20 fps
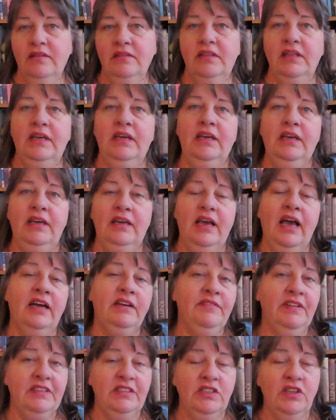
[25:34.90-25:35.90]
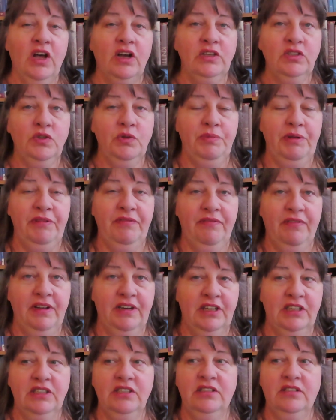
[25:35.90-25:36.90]
The Advent socks will be
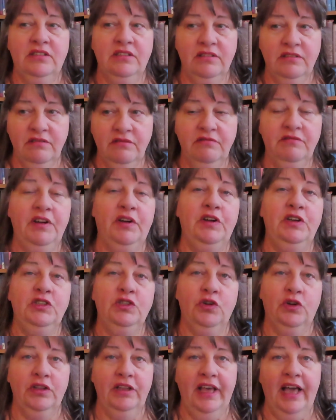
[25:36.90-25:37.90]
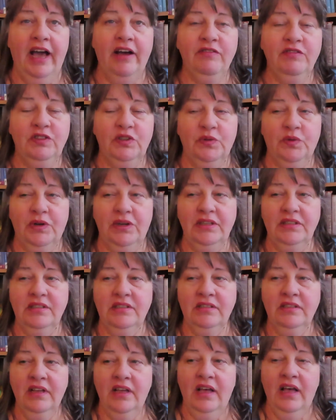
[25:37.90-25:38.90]
finished very shortly
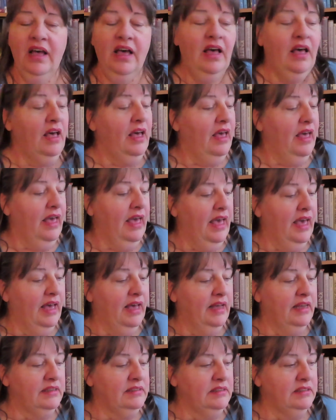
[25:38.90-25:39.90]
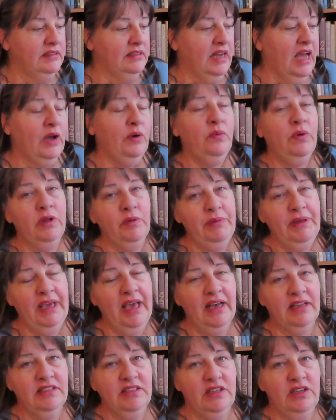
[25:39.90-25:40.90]
afterwards. And I will be
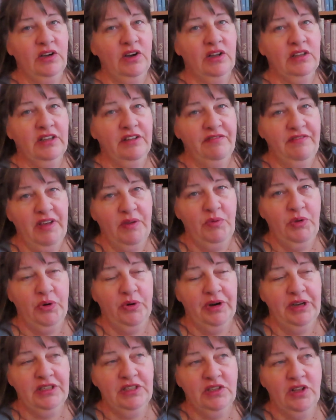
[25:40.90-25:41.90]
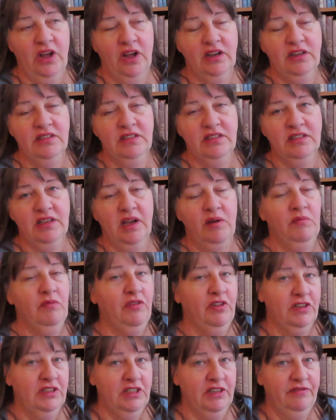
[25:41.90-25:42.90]
casting on the February socks come
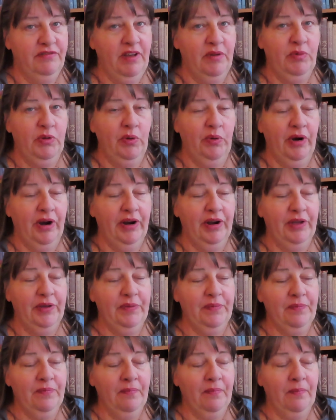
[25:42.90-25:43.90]
1st of February.